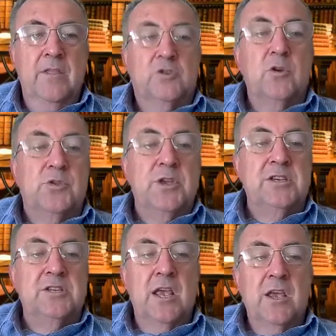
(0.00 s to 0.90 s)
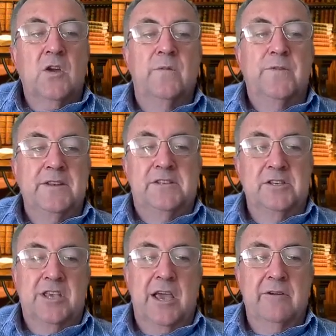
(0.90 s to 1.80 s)
The truth is, conflict
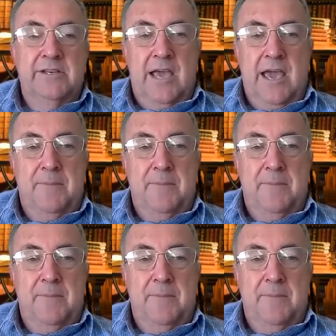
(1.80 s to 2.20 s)
is going